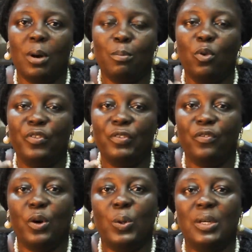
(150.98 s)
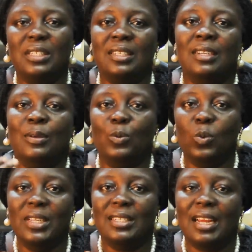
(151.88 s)
moving forward
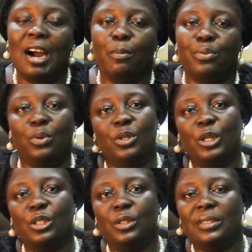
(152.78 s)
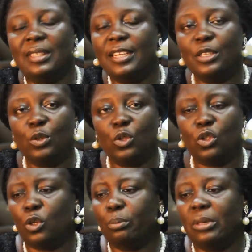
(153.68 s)
with our production. Thank you
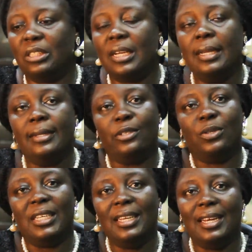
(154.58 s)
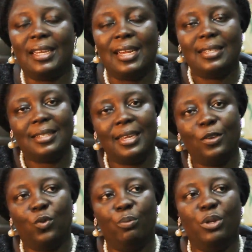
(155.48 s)
so much. Today, like I
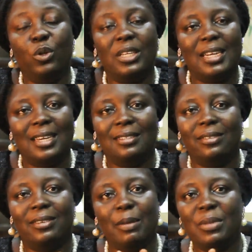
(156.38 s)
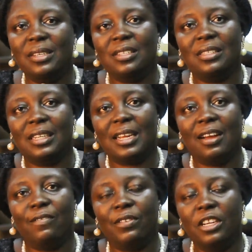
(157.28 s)
said, we'll be looking at the remedies that
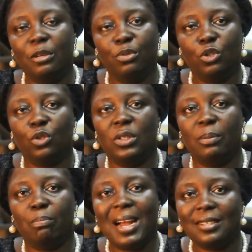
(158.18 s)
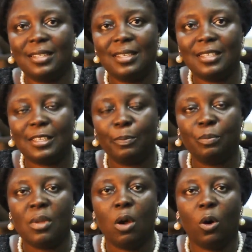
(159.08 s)
are available to the parties
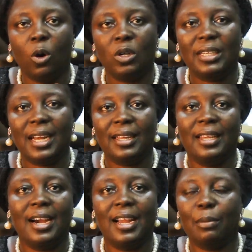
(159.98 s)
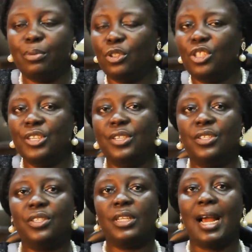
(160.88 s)
under a hire
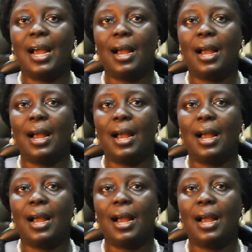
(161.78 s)
purchase